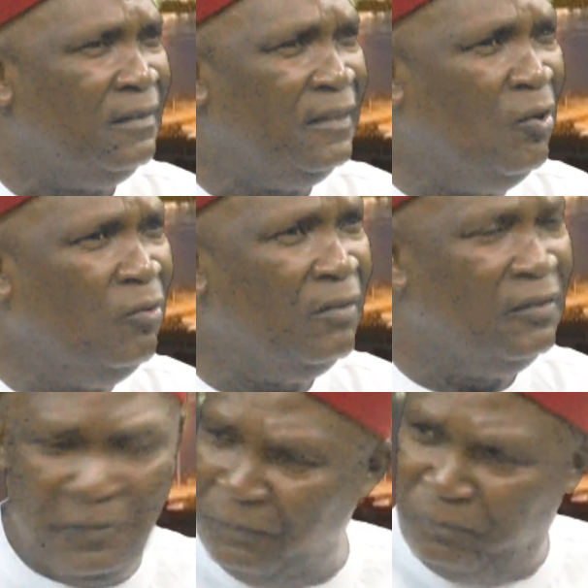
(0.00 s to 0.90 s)
You know,
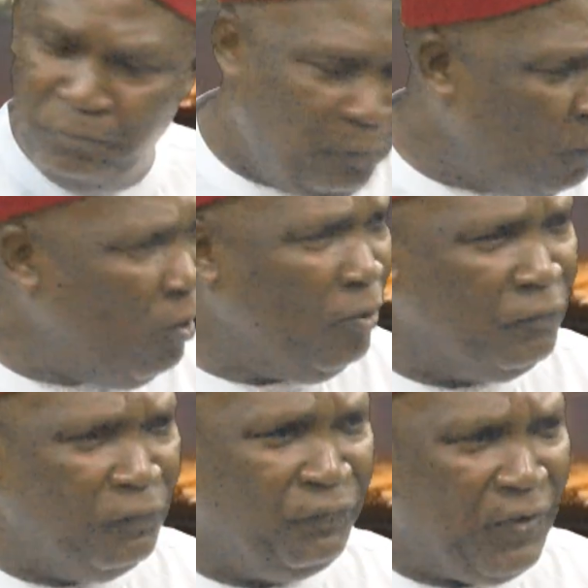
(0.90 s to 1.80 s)
more
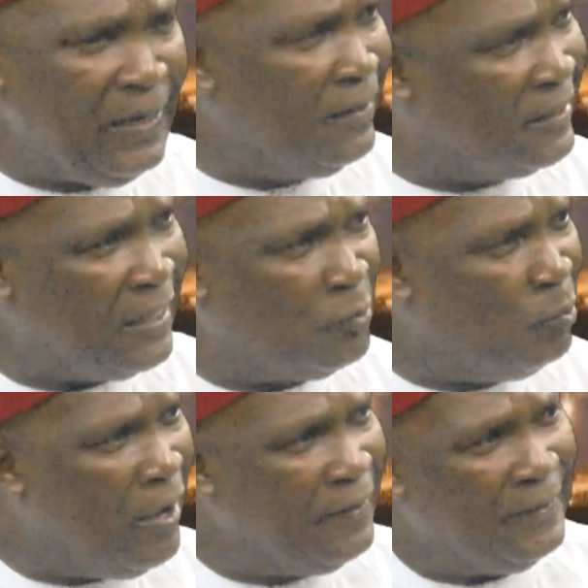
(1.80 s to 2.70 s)
very recent
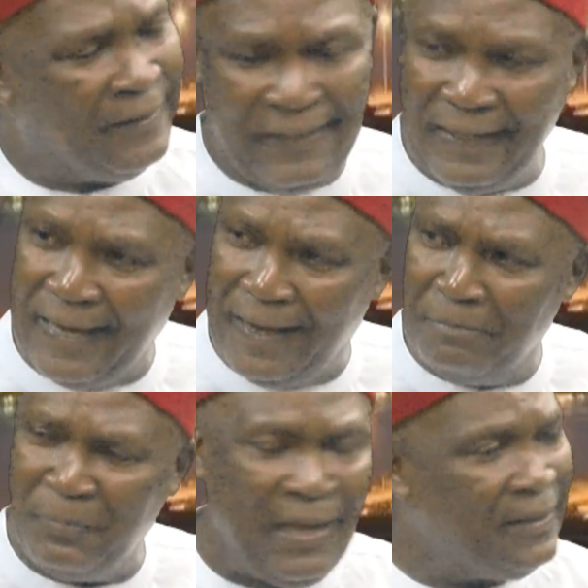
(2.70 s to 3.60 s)
one is
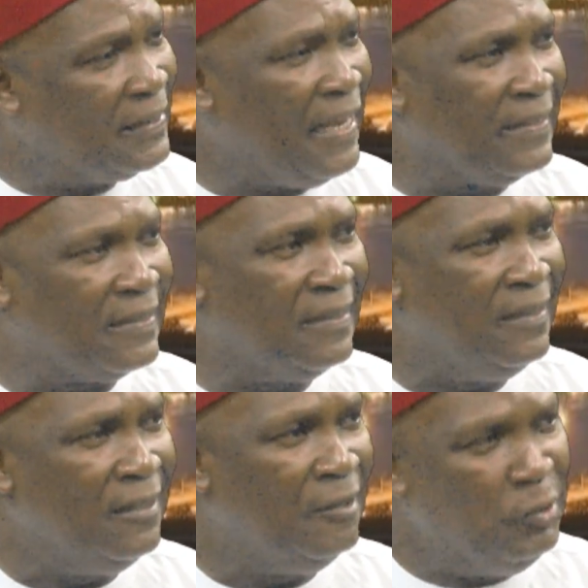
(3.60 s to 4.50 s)
the NSAS,
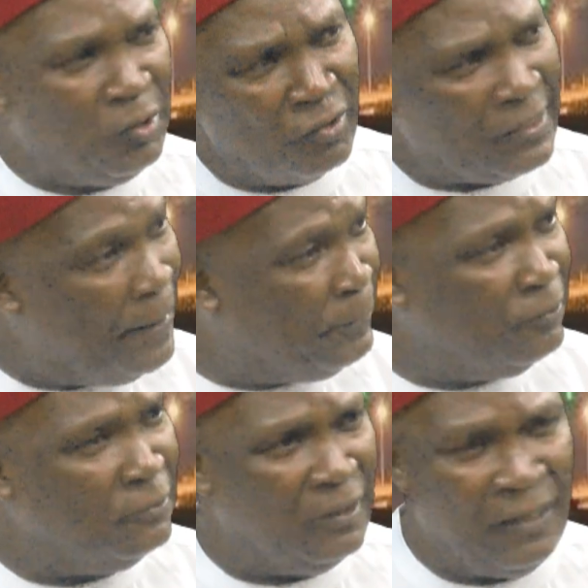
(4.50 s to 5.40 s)
which just
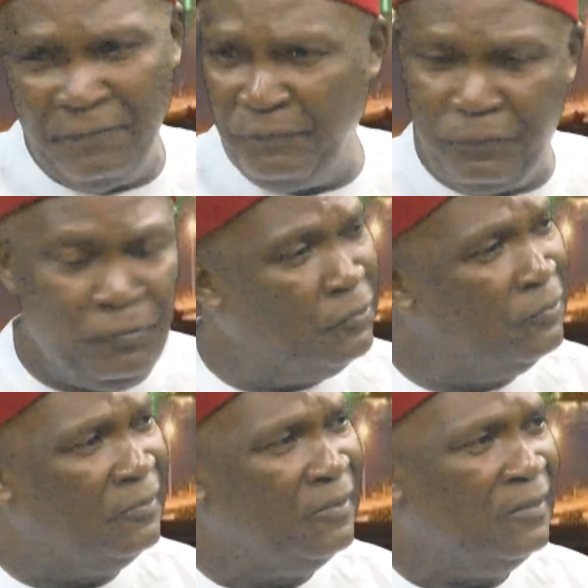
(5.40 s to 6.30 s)
happened
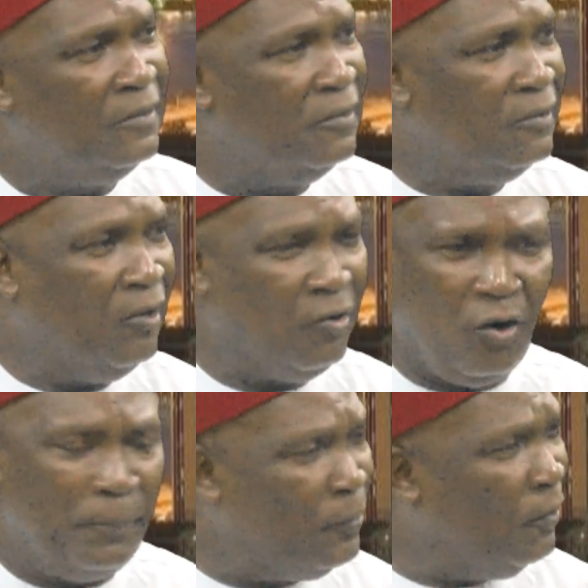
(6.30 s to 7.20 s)
a
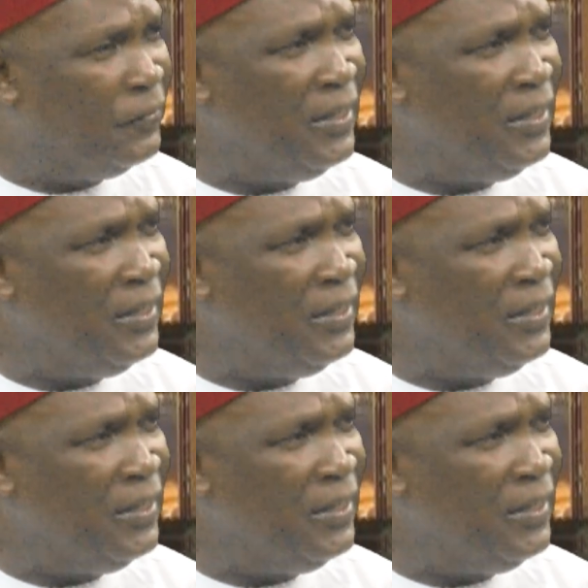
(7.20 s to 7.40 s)
couple of